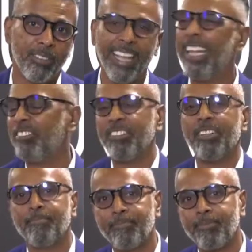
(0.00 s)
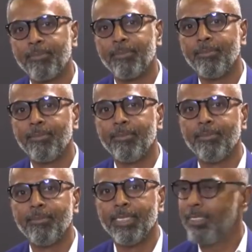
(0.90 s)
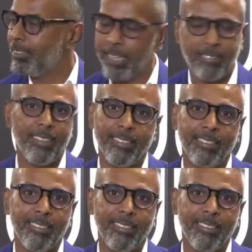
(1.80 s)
And that's it. That's it.